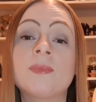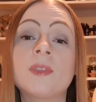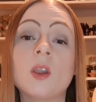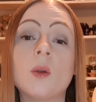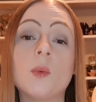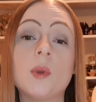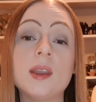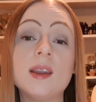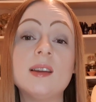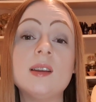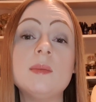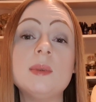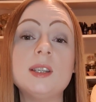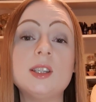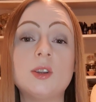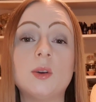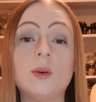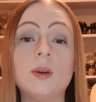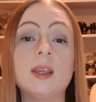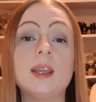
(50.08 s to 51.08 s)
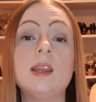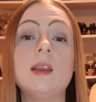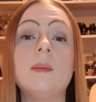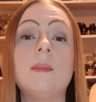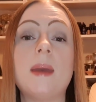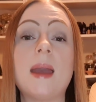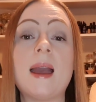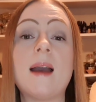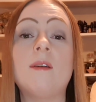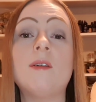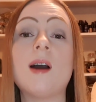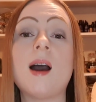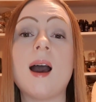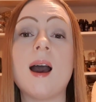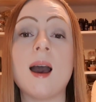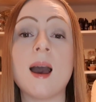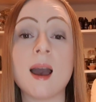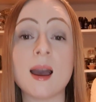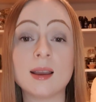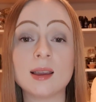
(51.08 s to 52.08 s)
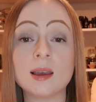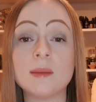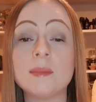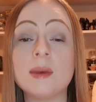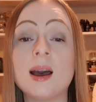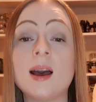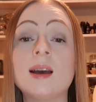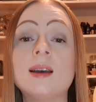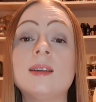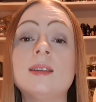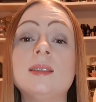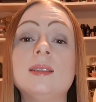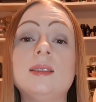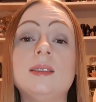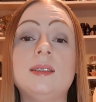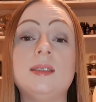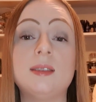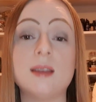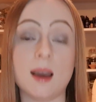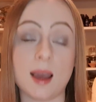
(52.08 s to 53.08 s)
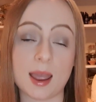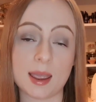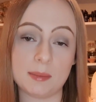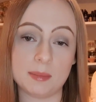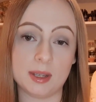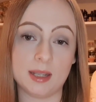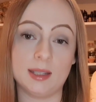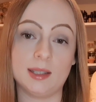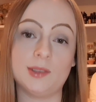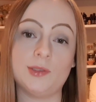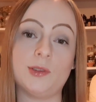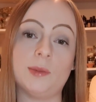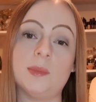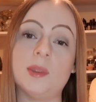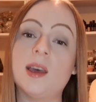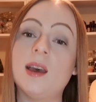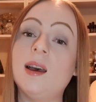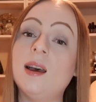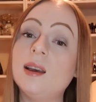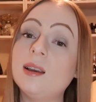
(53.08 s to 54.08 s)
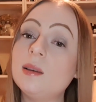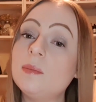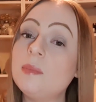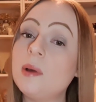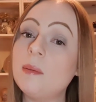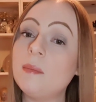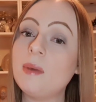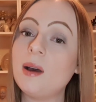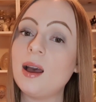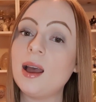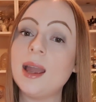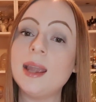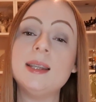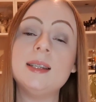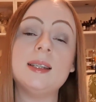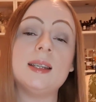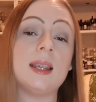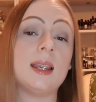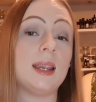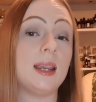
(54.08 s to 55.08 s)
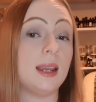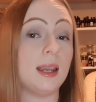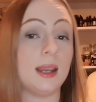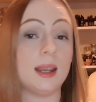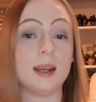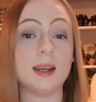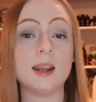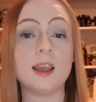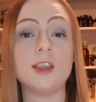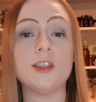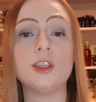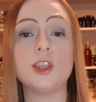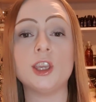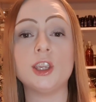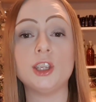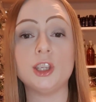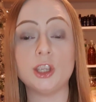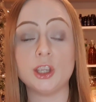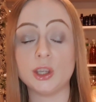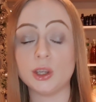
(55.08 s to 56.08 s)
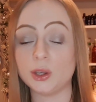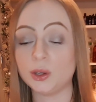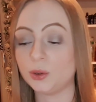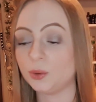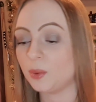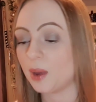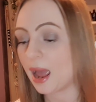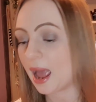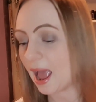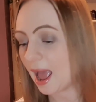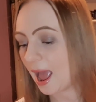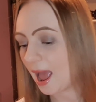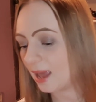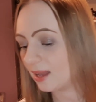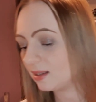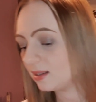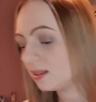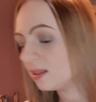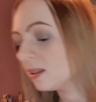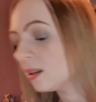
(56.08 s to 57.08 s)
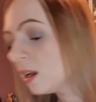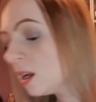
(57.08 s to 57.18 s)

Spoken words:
we're going to be talking about Herkimer diamonds from the Herkimer mine in the US.